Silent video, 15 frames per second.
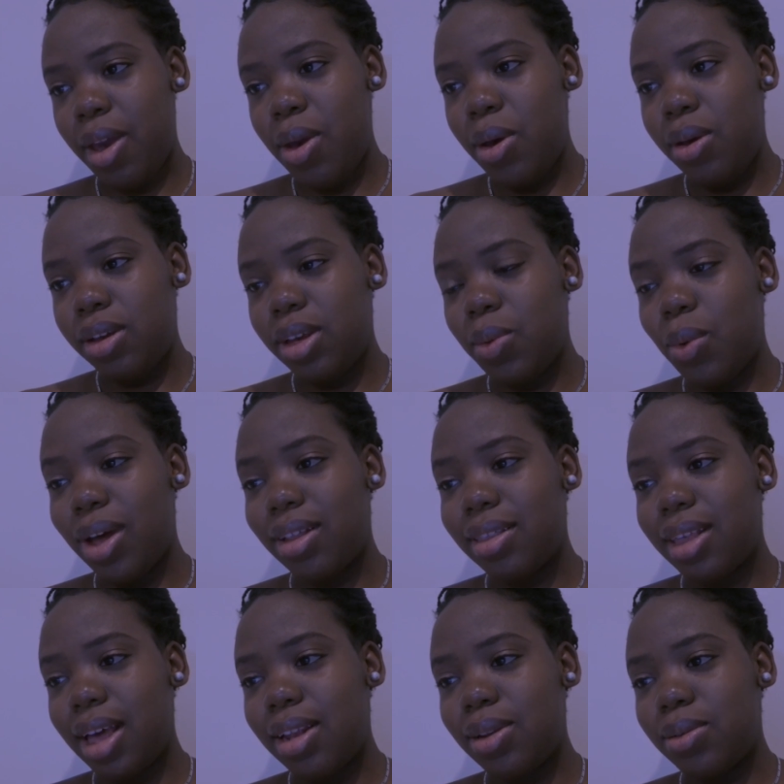Okay, while
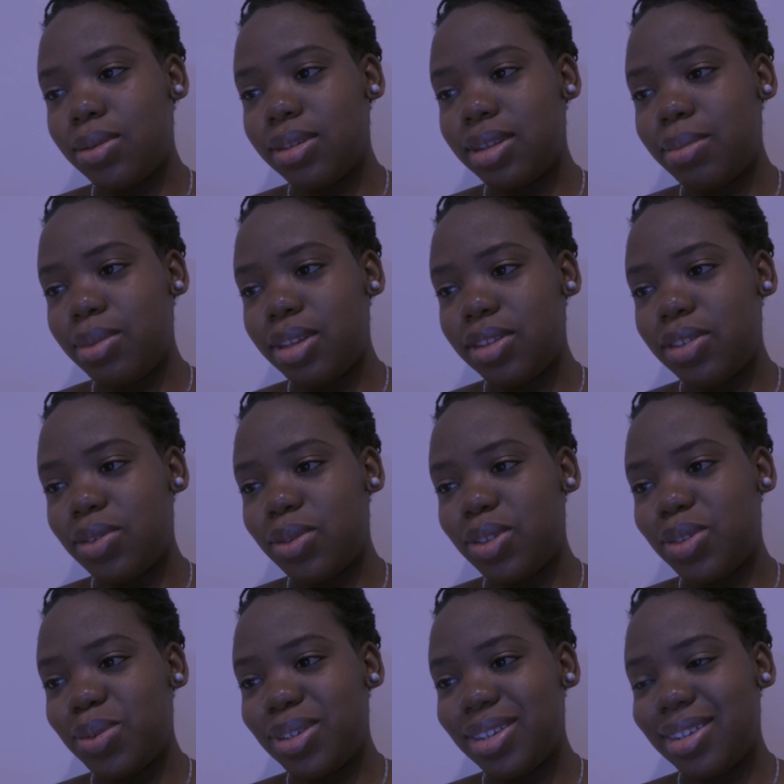that loads, let me just go on
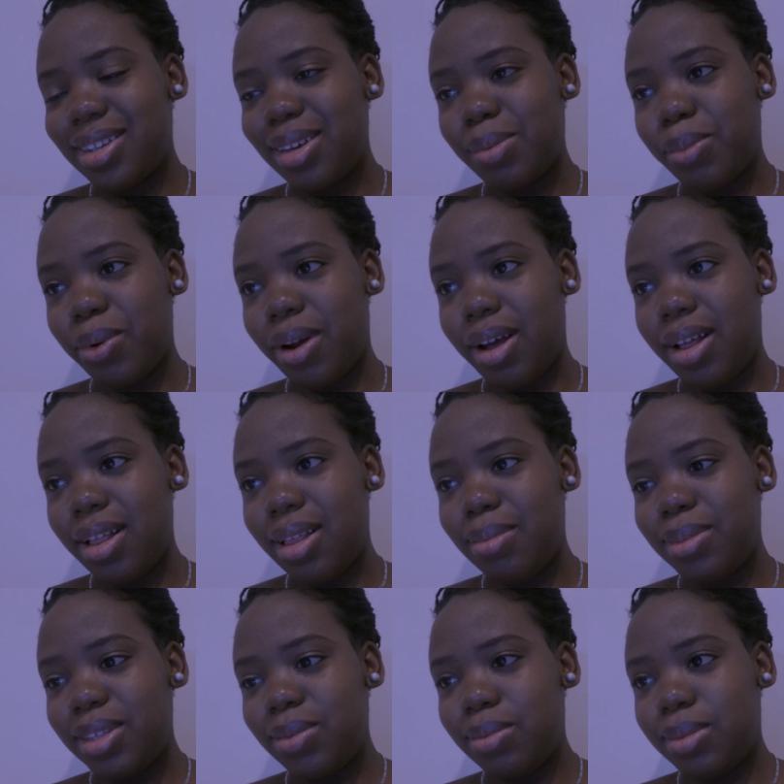Twitter. Like, bruh, let me
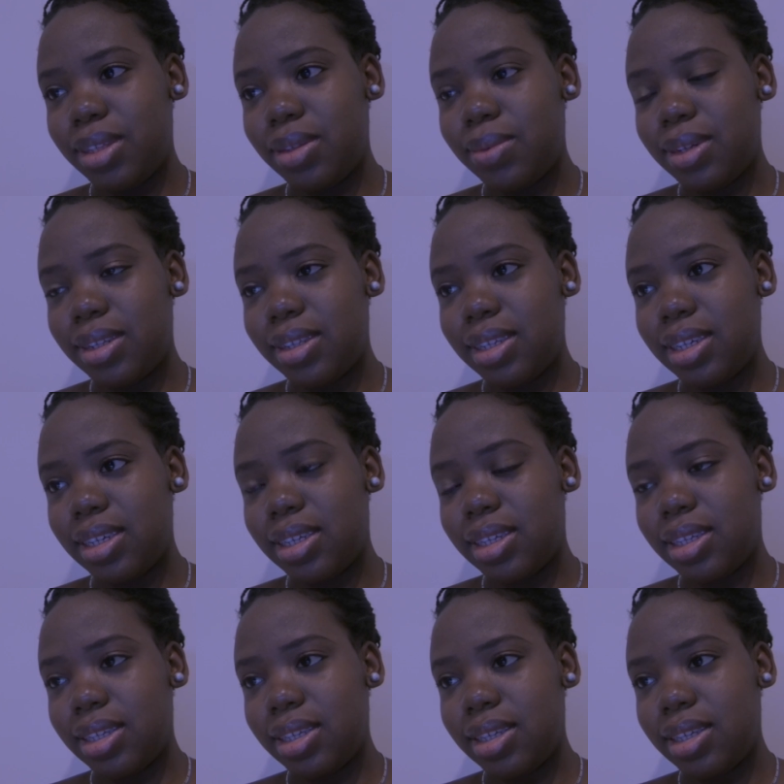see what my Twitter's saying.